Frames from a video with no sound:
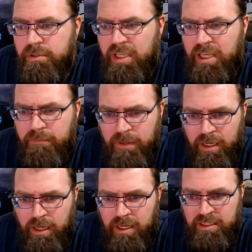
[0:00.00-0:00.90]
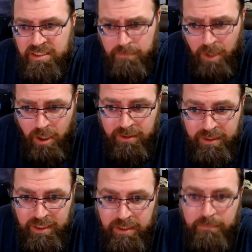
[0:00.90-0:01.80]
even in a small
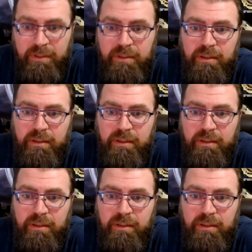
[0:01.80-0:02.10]
team,